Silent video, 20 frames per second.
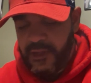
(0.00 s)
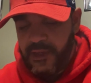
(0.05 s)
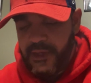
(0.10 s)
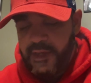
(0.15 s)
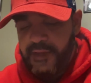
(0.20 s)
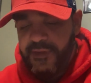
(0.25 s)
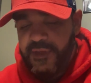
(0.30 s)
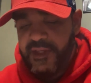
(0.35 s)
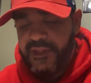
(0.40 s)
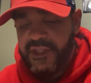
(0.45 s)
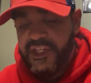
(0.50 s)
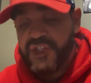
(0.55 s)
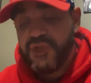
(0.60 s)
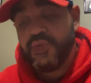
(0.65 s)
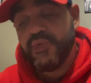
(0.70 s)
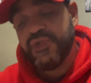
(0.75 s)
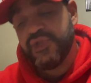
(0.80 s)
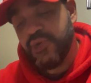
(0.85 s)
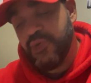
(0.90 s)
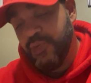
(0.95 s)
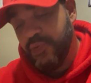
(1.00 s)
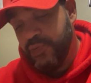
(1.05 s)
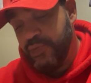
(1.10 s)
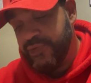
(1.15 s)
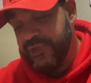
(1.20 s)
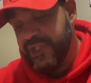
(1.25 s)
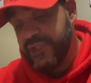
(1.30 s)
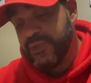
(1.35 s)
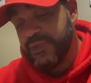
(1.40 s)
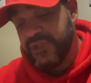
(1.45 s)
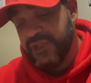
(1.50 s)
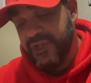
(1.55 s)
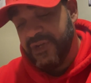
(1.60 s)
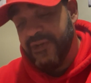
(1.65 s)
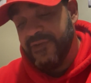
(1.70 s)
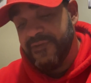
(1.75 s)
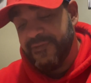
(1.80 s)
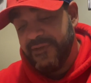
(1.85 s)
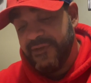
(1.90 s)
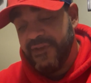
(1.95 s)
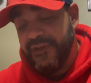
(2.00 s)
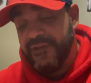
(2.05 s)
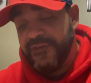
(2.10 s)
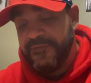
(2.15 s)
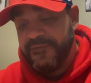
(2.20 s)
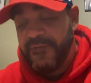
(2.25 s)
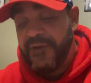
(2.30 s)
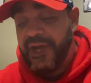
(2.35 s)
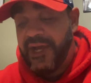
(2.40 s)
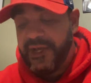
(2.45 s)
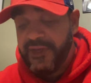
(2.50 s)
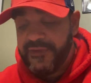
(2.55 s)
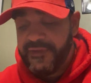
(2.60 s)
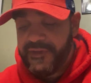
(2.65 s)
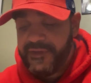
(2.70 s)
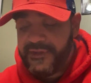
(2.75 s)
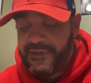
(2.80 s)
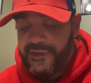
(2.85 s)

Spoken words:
And then this was cool. This was a good find.